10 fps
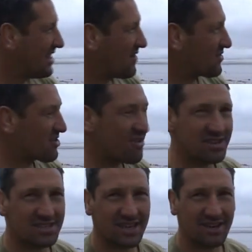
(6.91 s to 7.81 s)
Having a
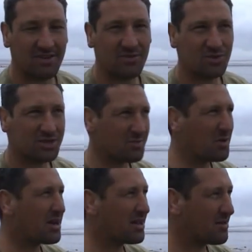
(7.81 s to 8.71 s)
great sail. Unfortunately,
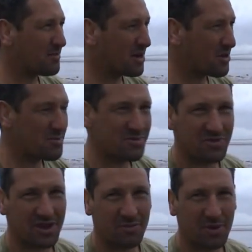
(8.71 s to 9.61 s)
my
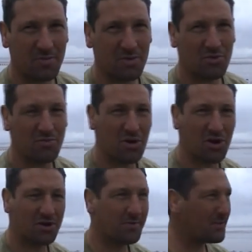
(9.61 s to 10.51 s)
equipment failed. My boom
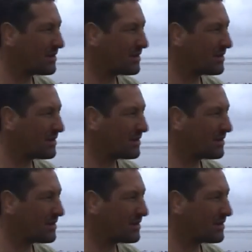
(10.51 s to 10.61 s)
broke.